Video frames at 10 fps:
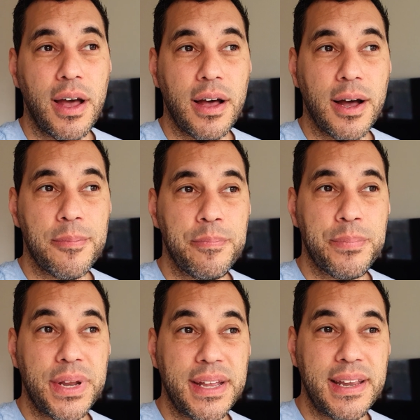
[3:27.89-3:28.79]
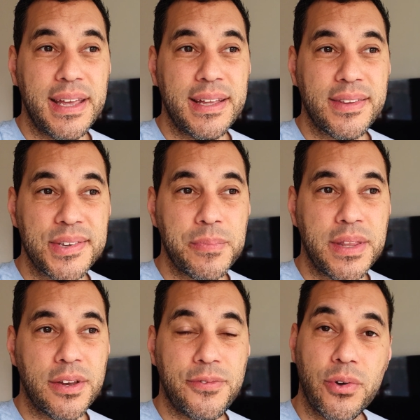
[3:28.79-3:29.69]
But it does
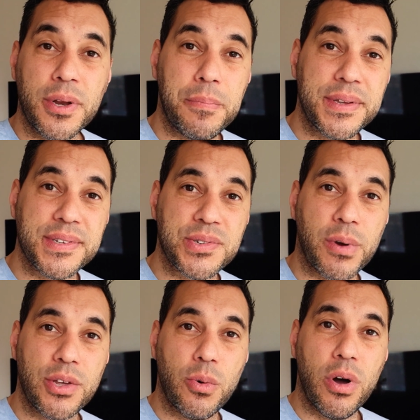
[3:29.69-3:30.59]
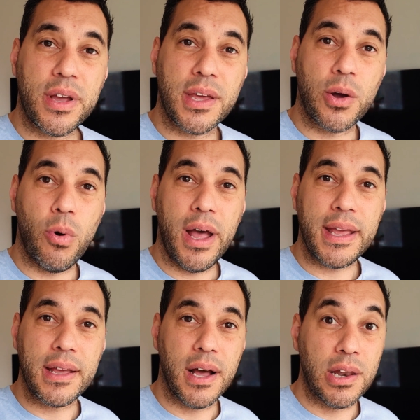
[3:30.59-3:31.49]
mean that if you're in a business where you're working
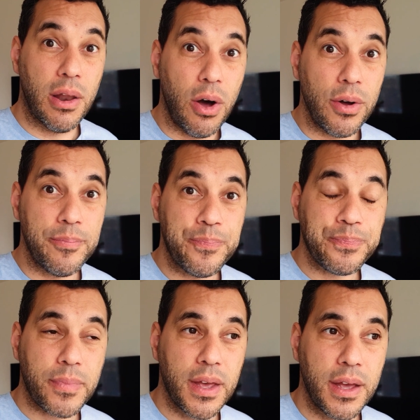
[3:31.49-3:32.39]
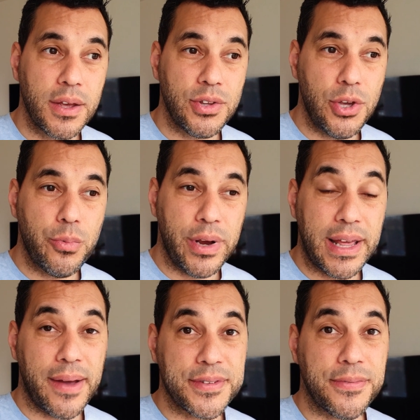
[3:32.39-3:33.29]
away a lot, you really
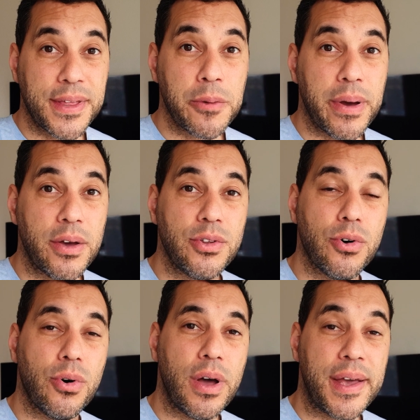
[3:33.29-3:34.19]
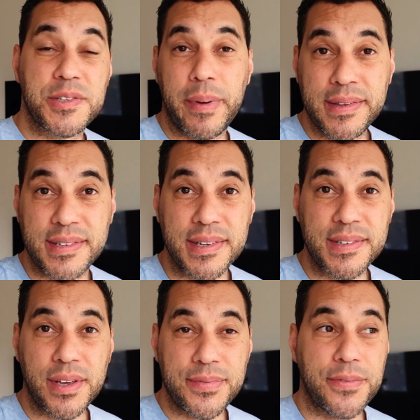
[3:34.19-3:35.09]
have to think about your
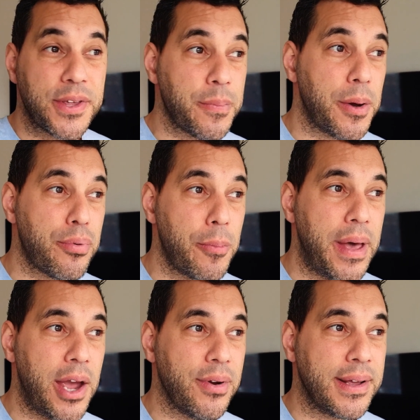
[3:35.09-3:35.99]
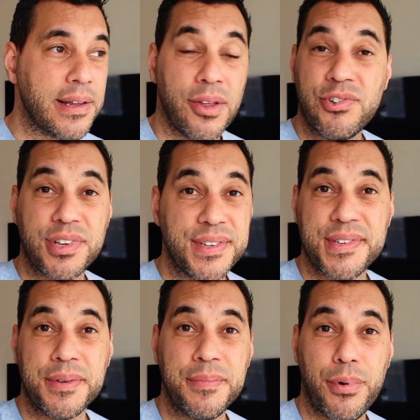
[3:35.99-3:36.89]
expenses. You have to think about preparing lunches
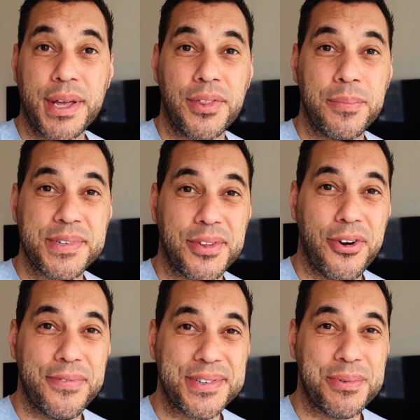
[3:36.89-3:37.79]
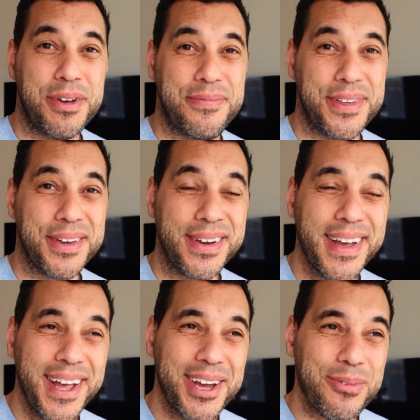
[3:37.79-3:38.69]
and bringing them to the office with you
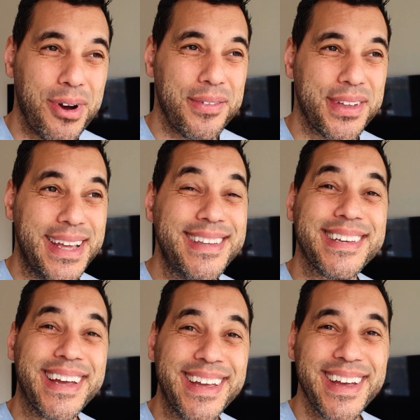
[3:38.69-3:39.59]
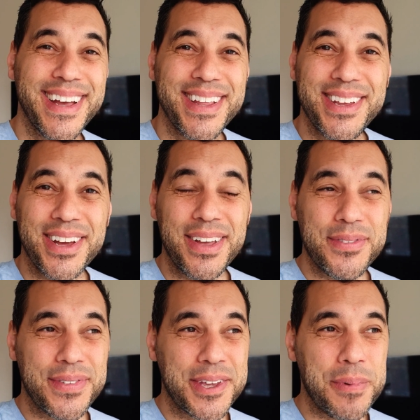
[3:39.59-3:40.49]
rather than eating. You have
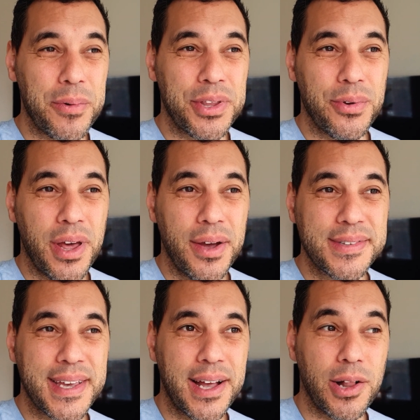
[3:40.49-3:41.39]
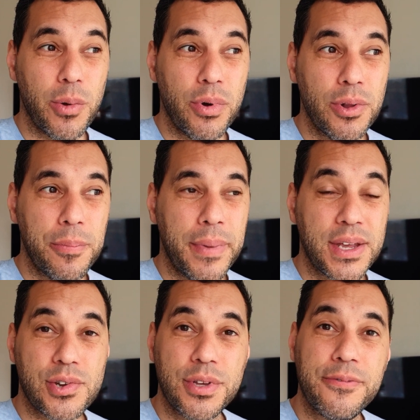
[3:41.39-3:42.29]
to think about when you're in a hotel, well, make
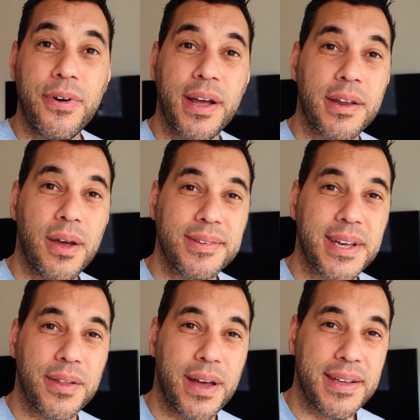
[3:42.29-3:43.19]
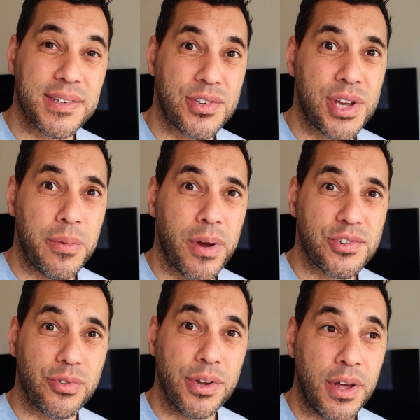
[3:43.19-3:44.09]
sure you find a hotel that has a cheap
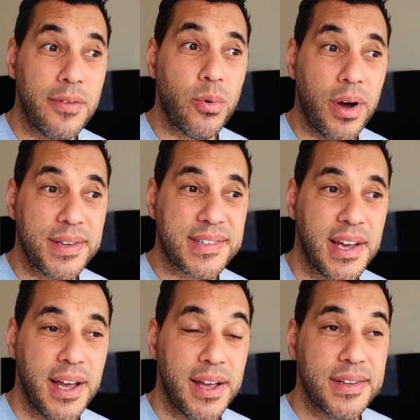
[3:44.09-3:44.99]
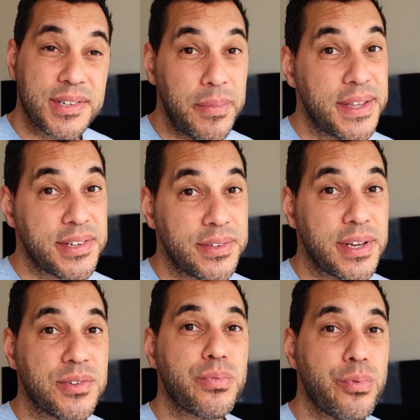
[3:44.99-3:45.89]
restaurant. Otherwise, some of these
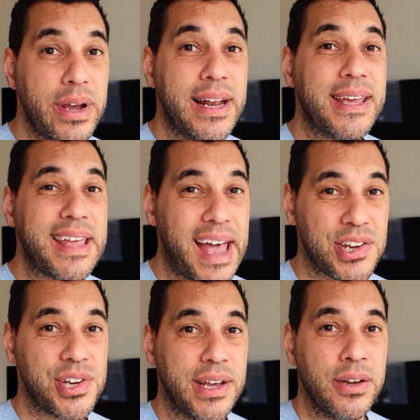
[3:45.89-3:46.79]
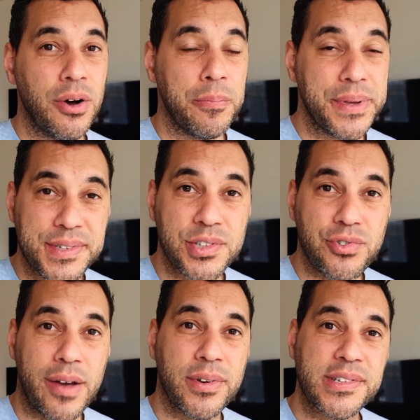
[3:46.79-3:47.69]
hotels really cash in on business
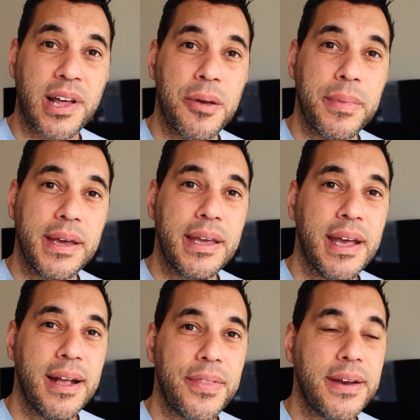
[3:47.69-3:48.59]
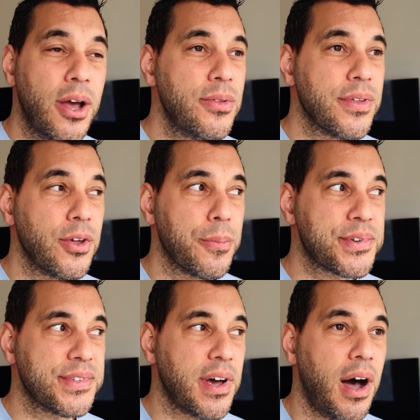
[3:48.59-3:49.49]
travelers like me. They know that the
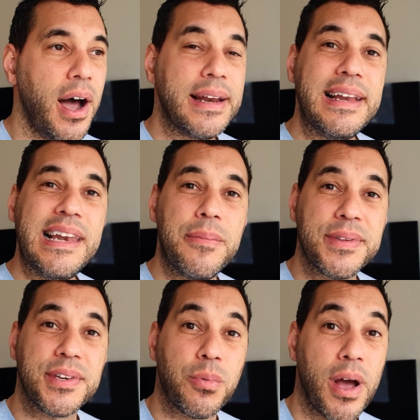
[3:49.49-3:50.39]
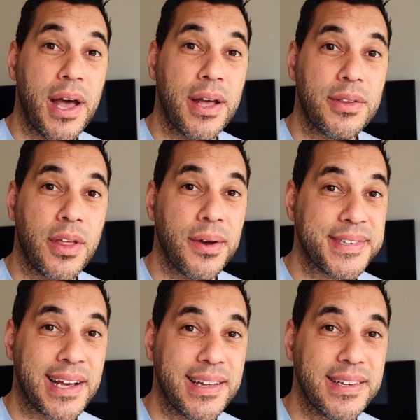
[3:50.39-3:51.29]
options are highly limited where the
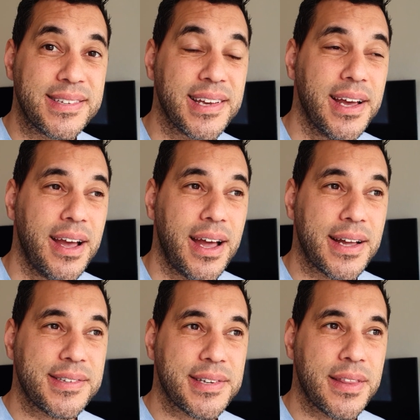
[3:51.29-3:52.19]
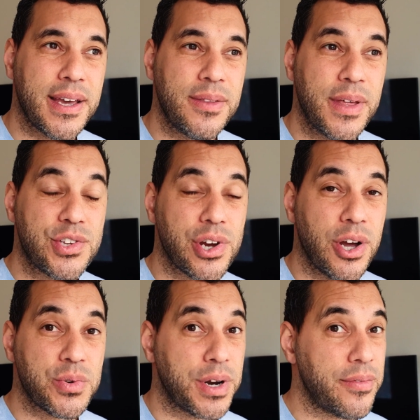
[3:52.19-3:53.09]
hotel is, and so they
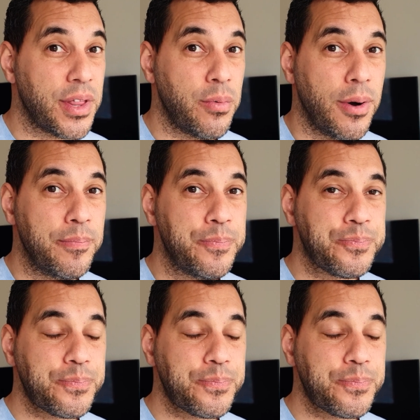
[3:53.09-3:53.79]
charge whatever they want.